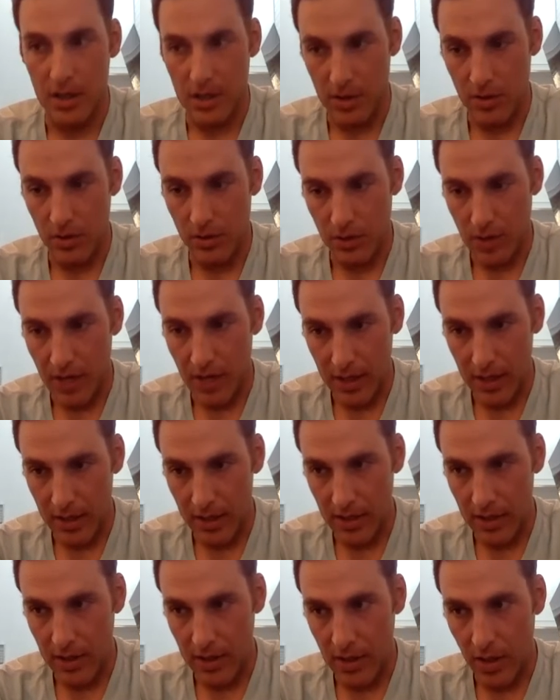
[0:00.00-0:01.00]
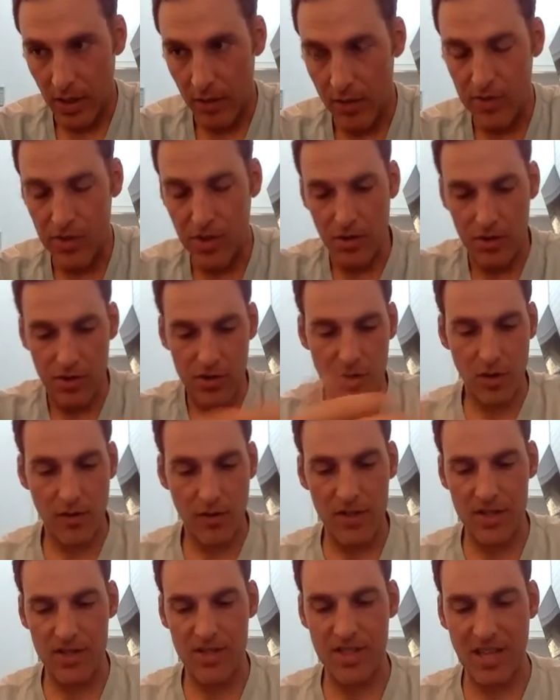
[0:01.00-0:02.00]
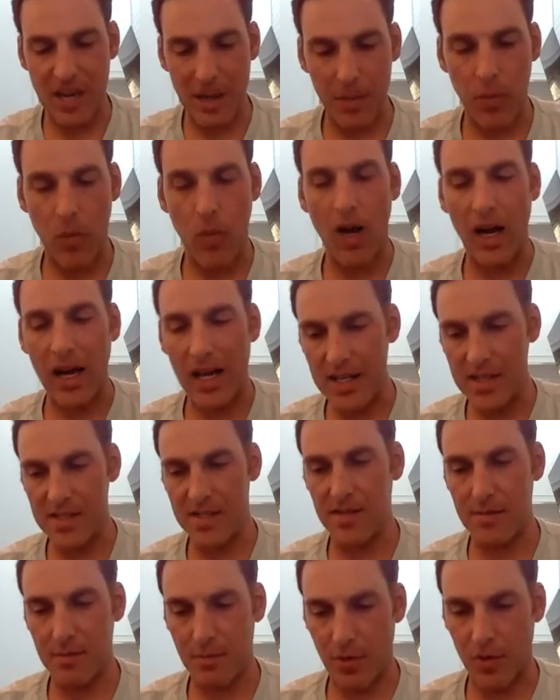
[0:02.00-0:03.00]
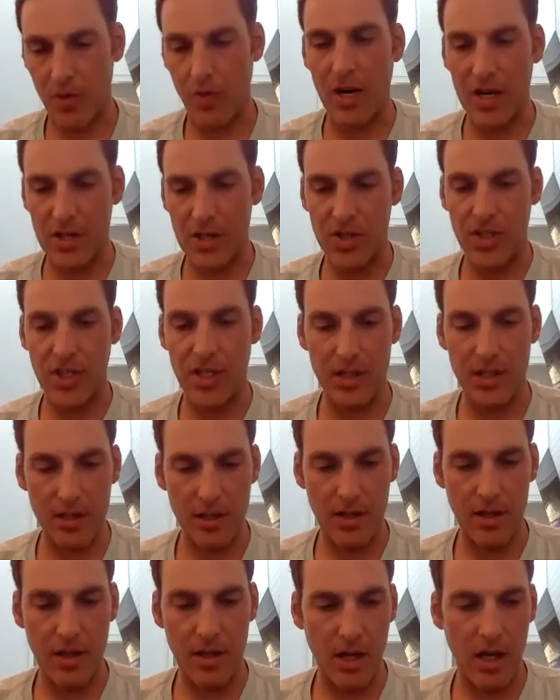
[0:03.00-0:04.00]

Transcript: There's sort of this stepwise progression,